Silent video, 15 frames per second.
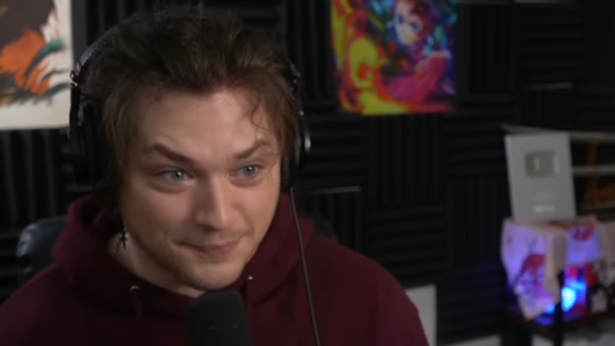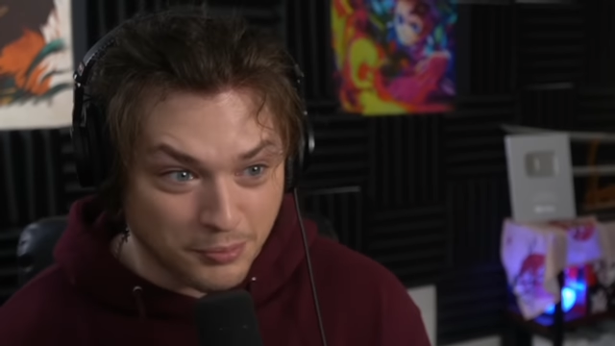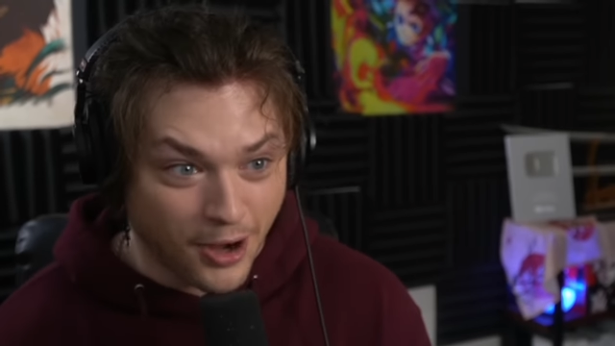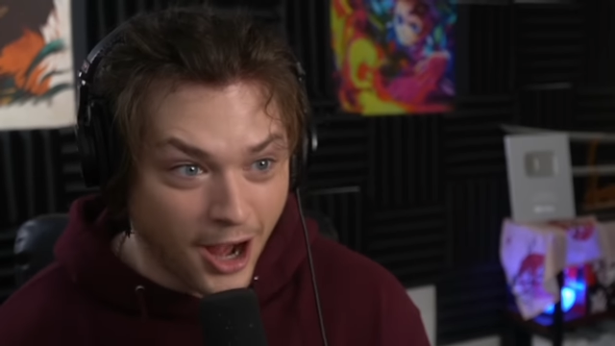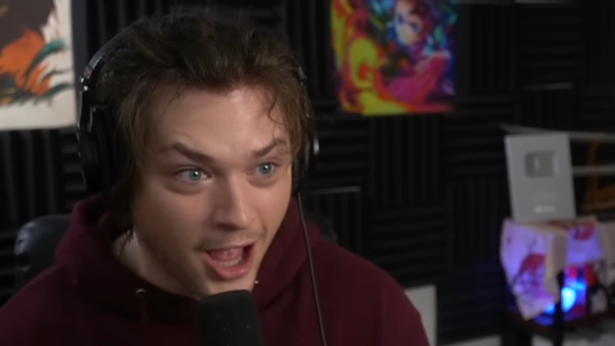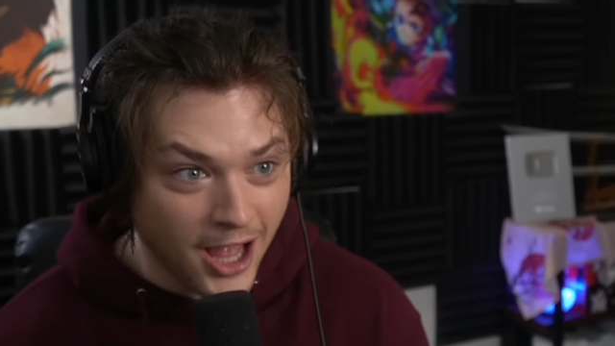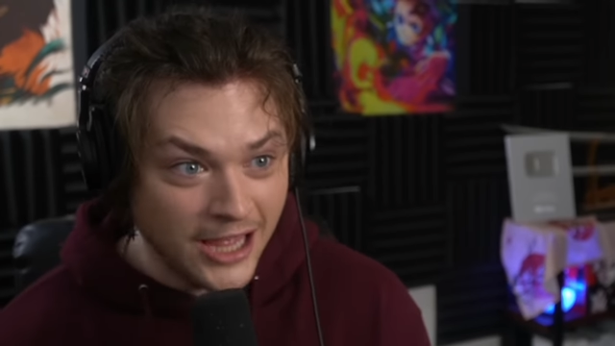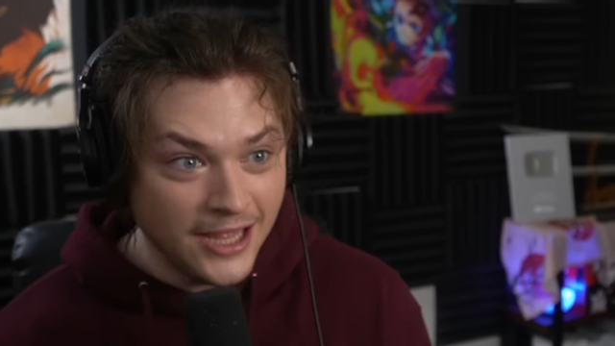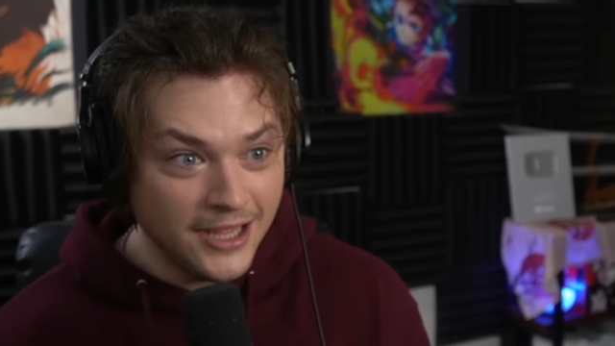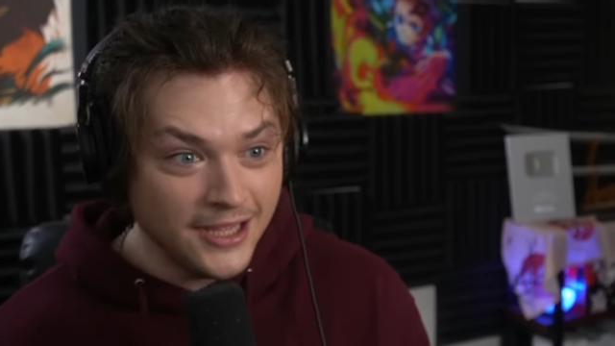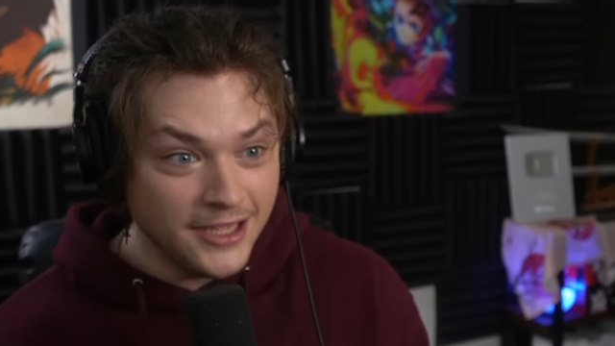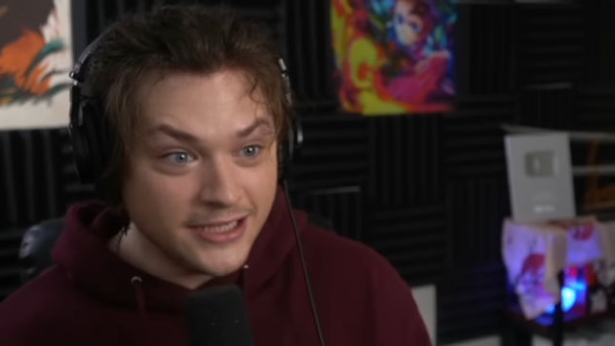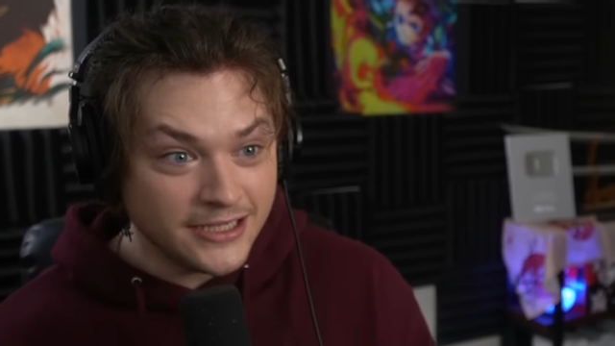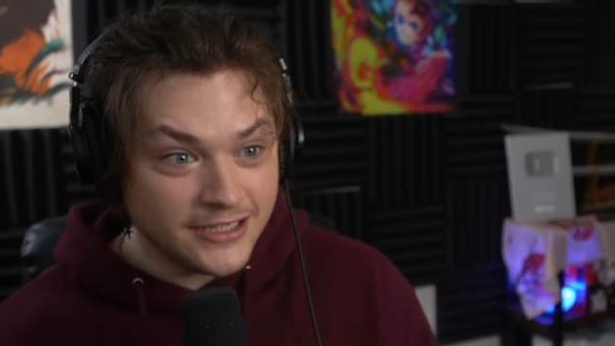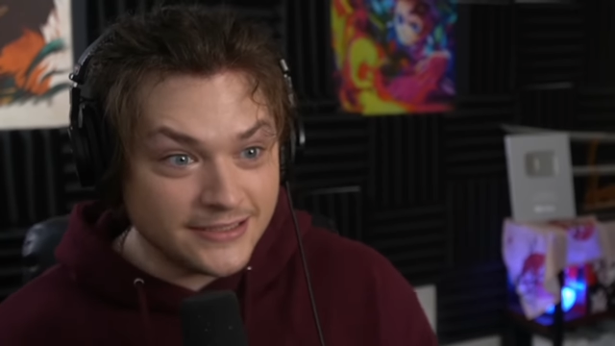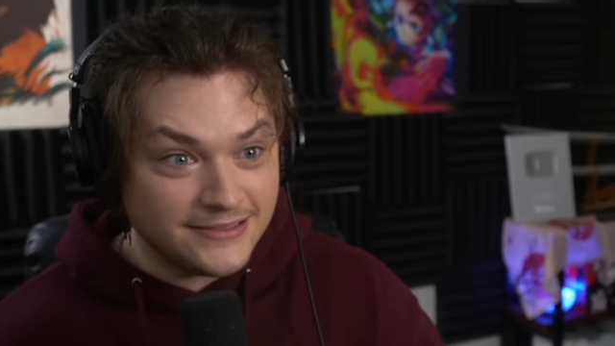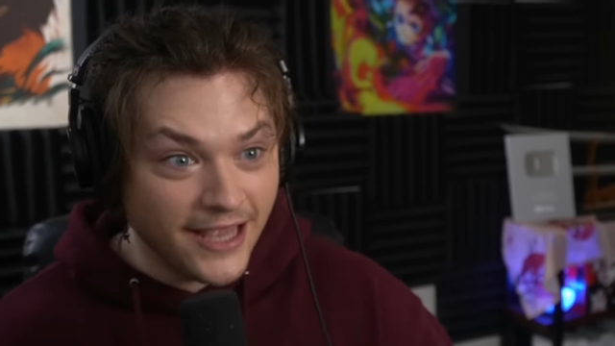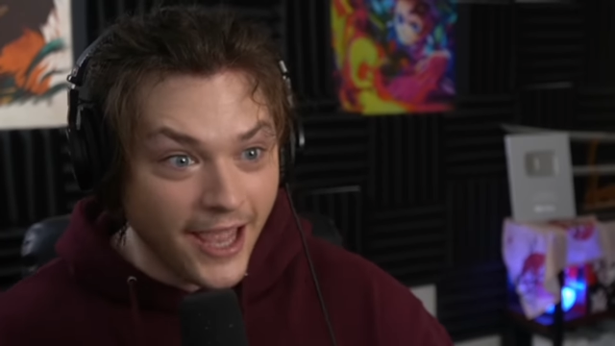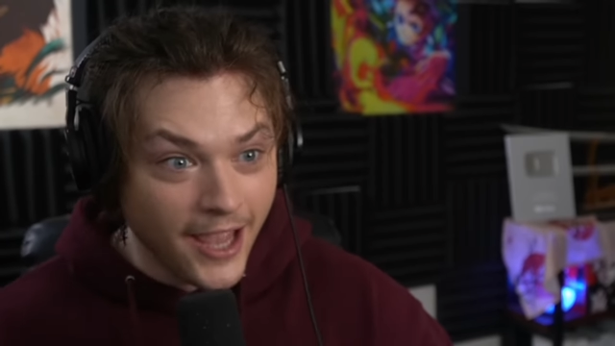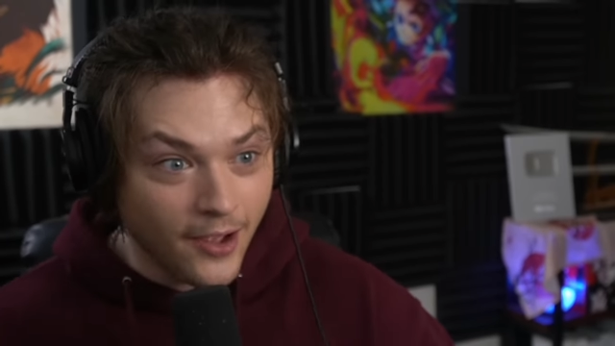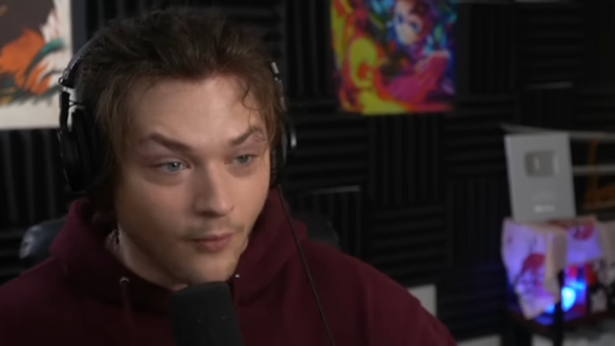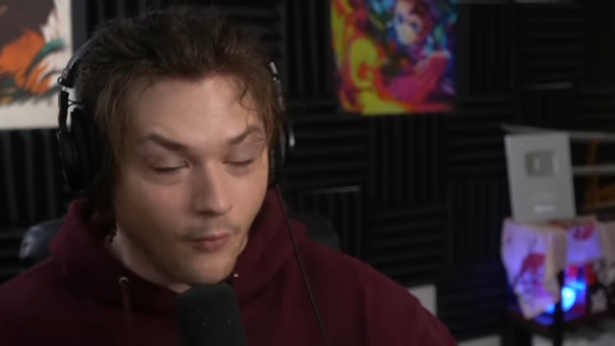bruh.
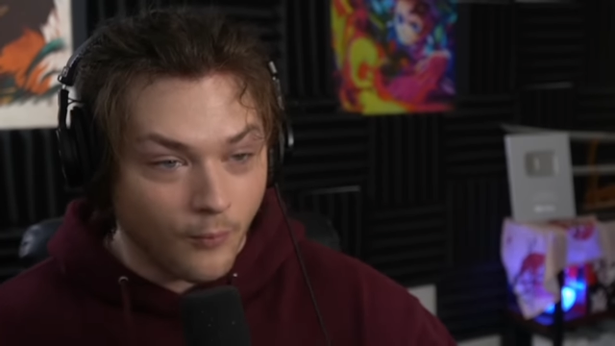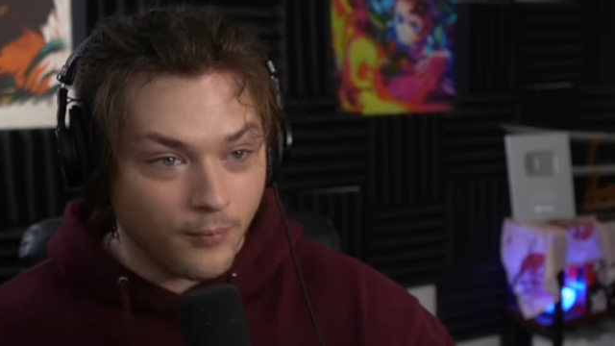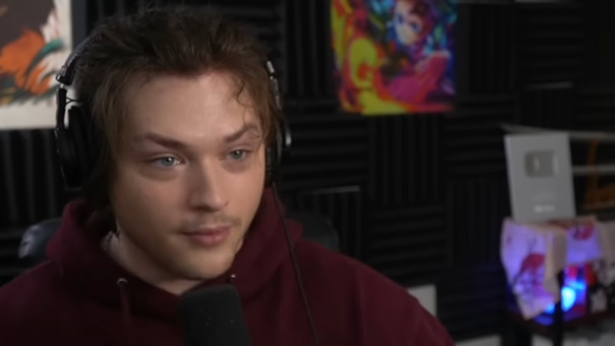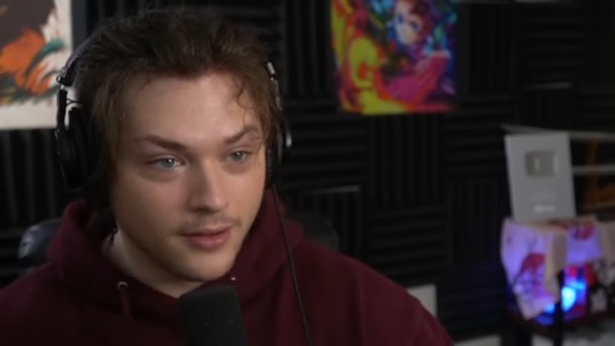Damn.